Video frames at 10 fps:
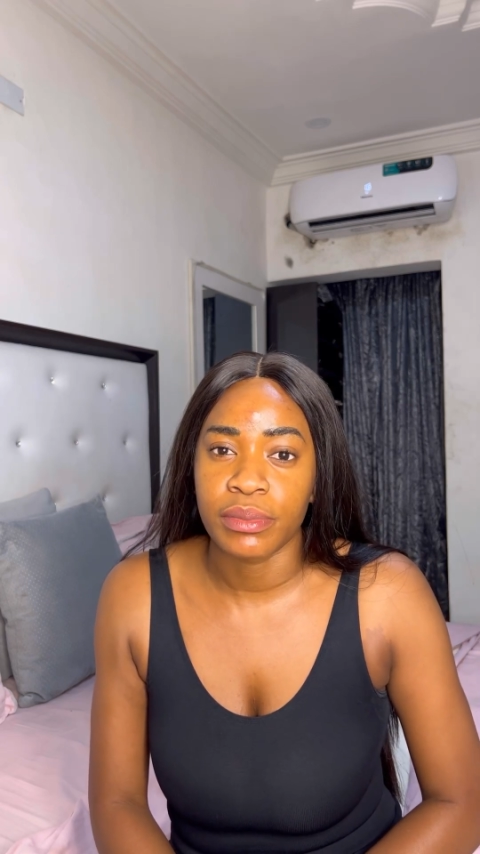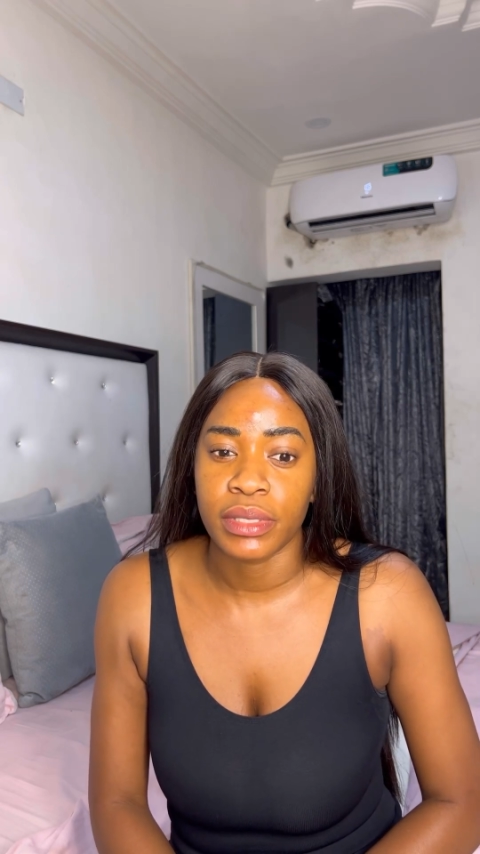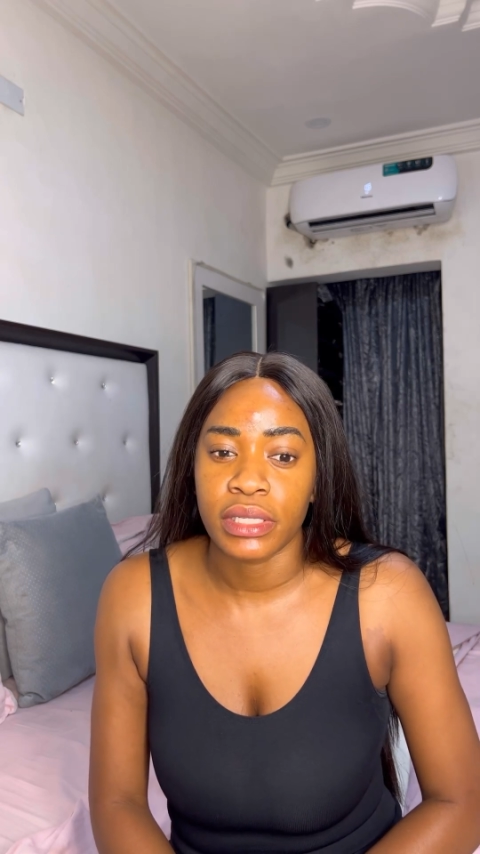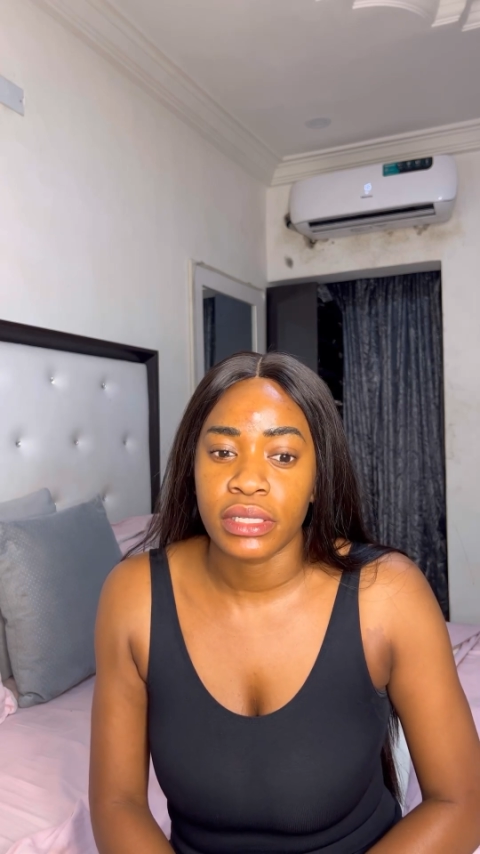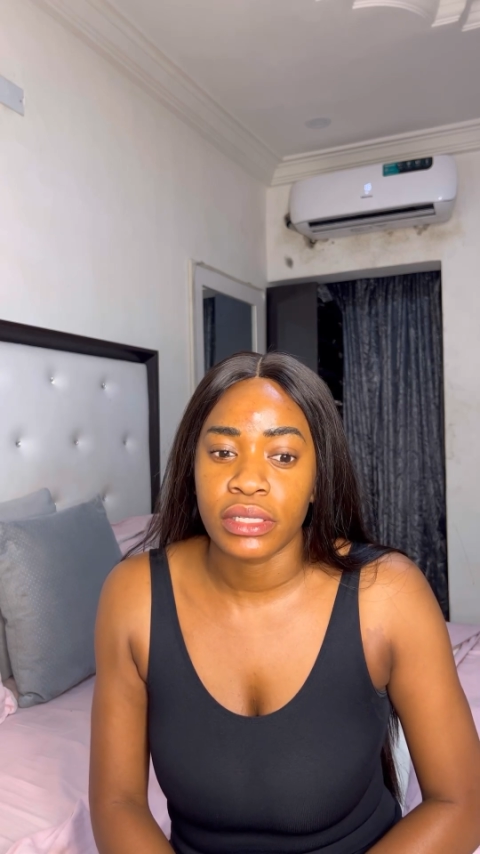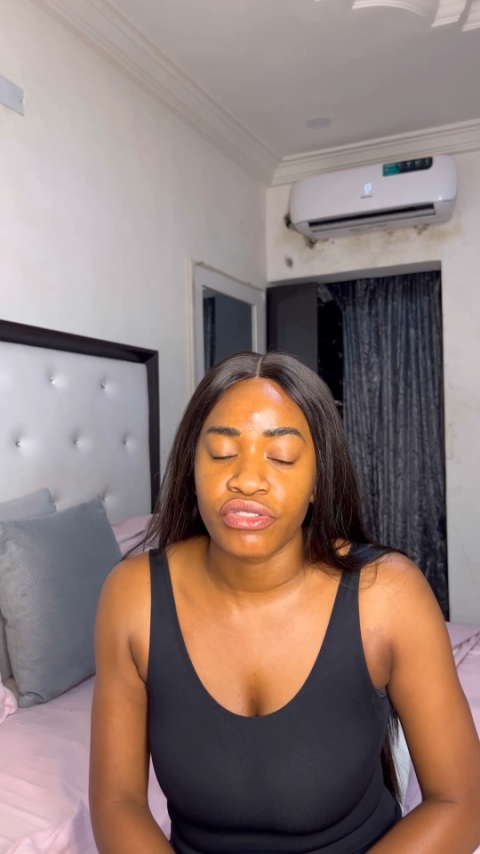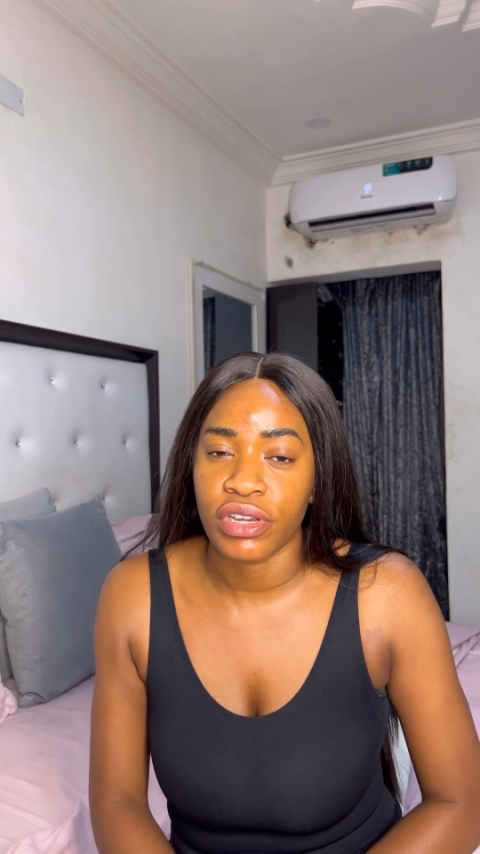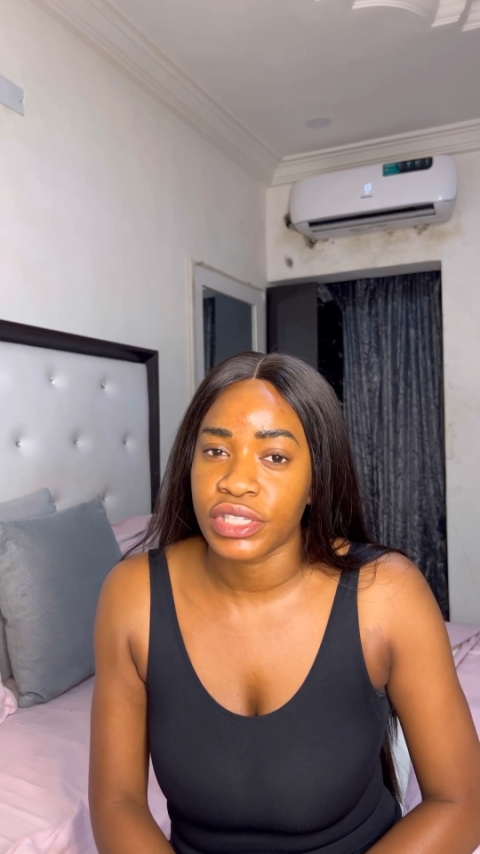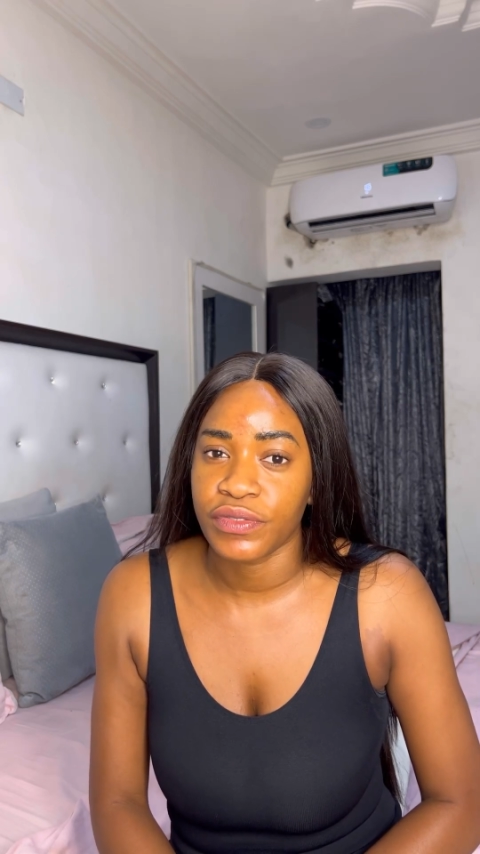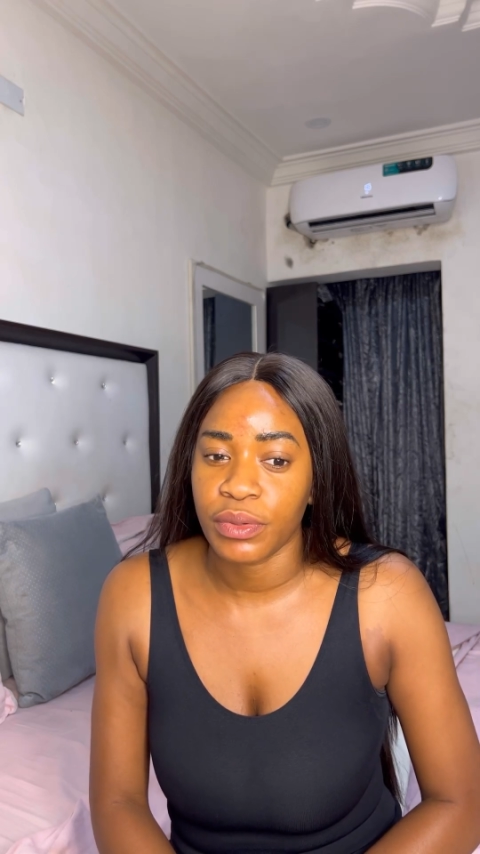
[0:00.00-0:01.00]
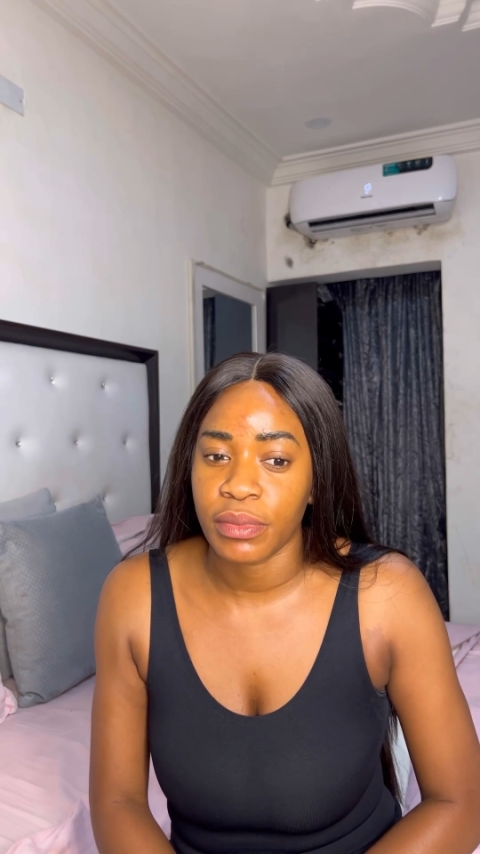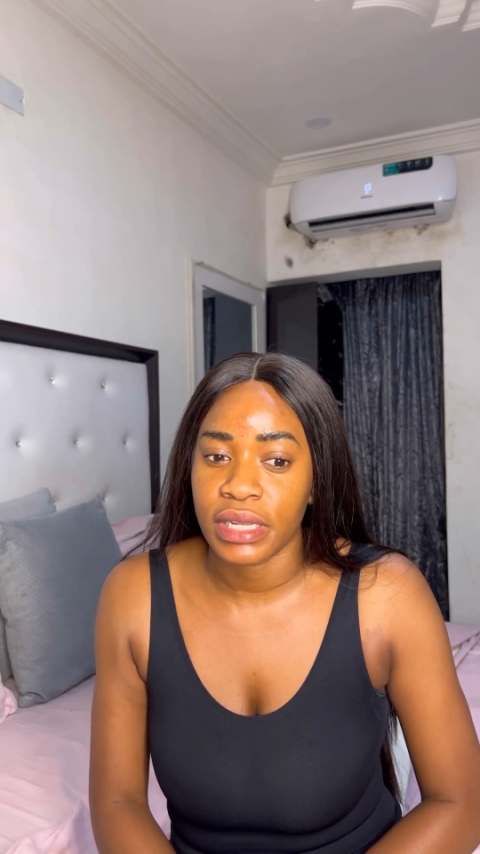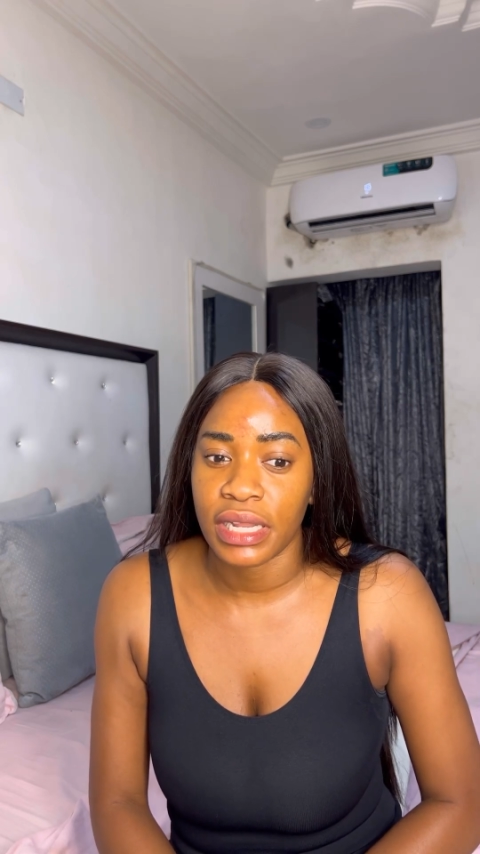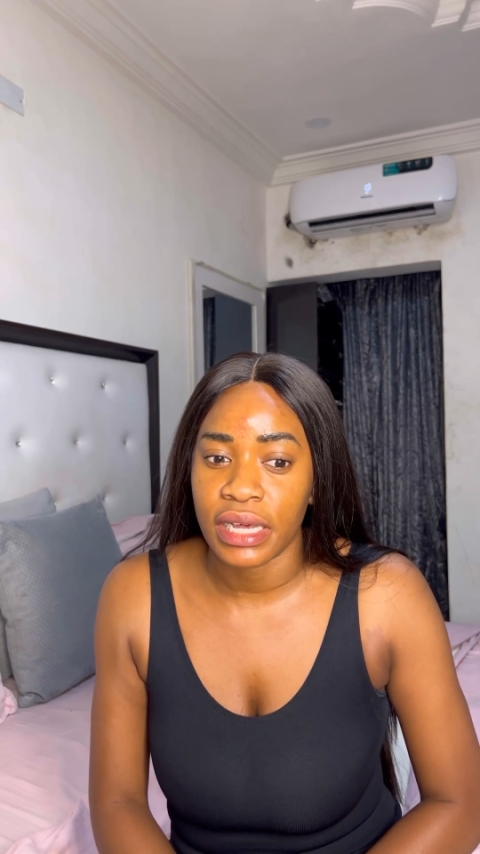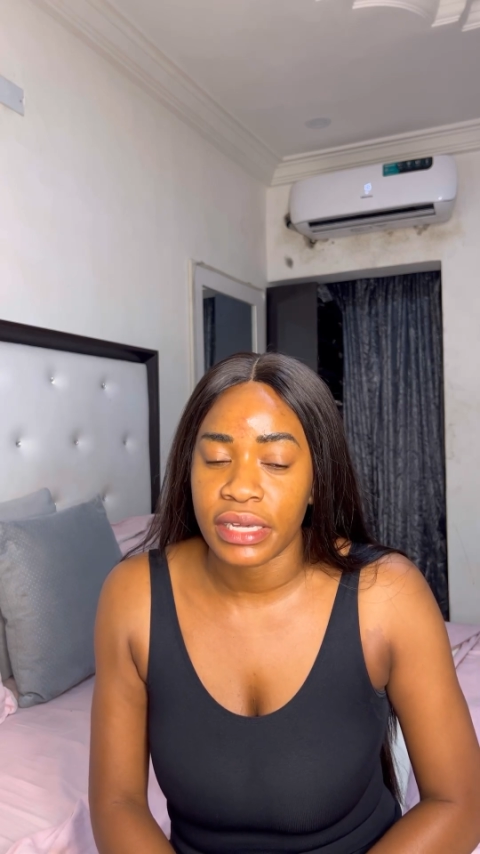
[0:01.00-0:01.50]
me transform my
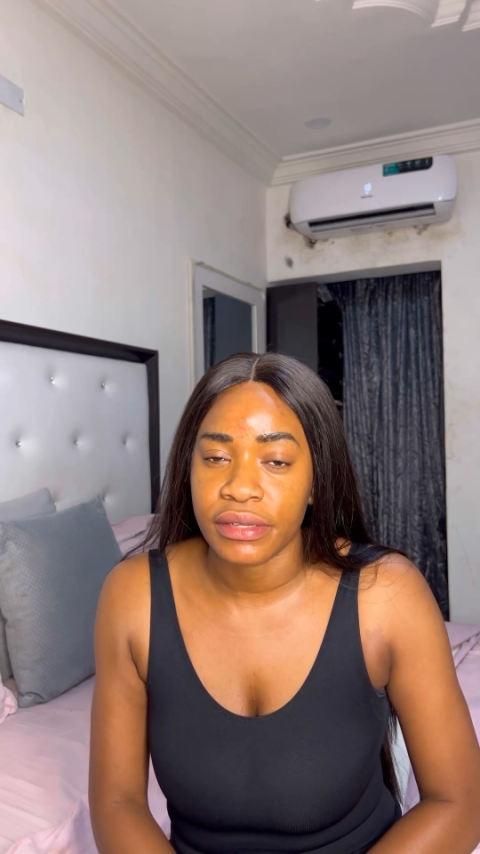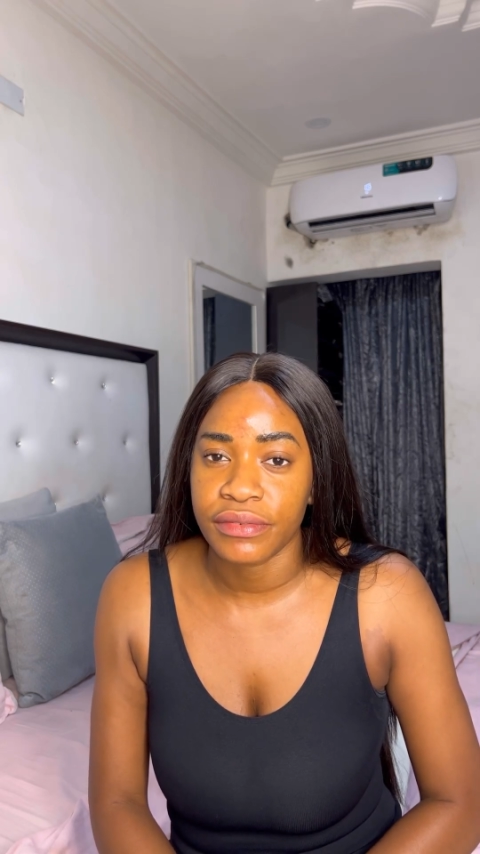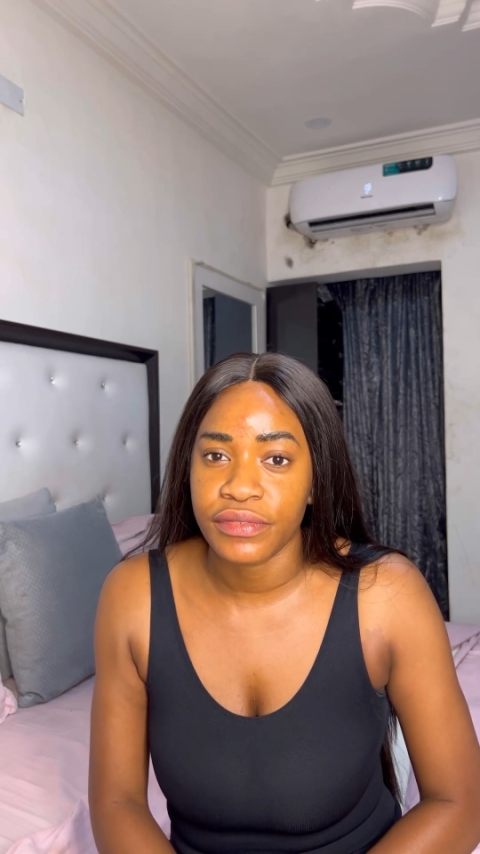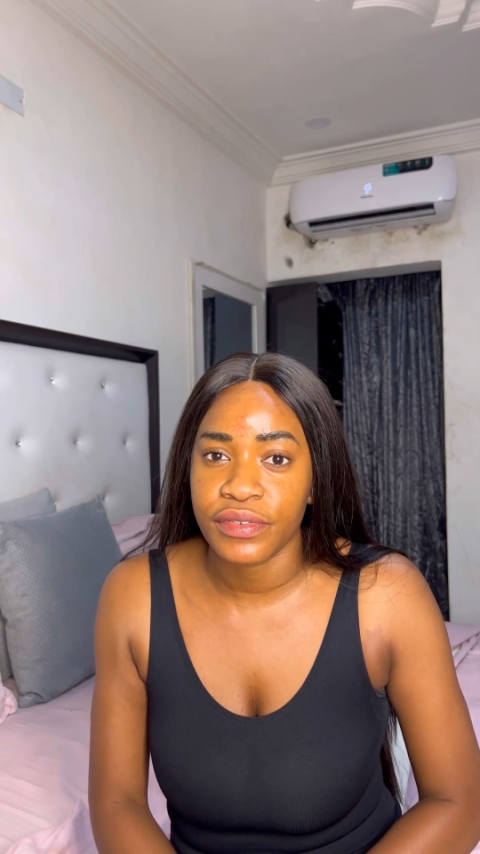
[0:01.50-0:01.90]
life,